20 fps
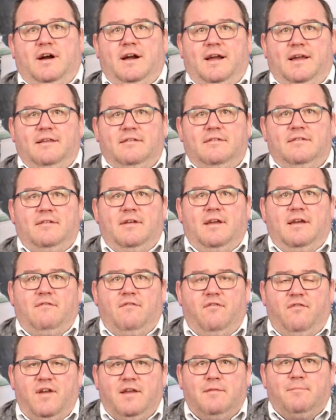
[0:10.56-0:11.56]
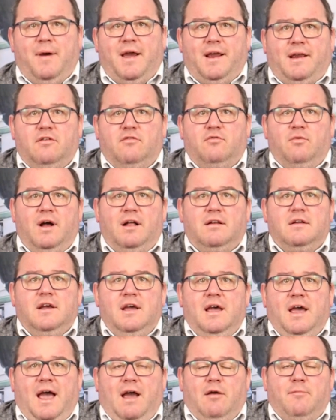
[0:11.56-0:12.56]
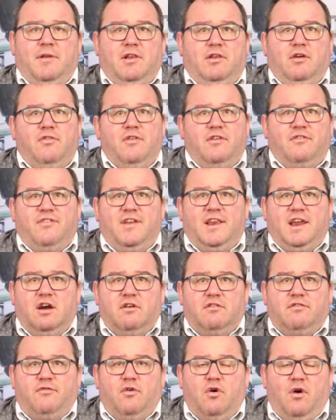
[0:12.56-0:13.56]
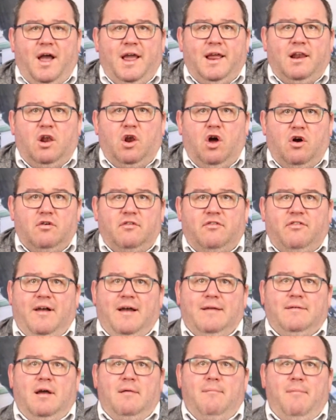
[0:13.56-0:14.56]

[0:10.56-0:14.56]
kind feedback as well. I've been doing these videos for a long time now.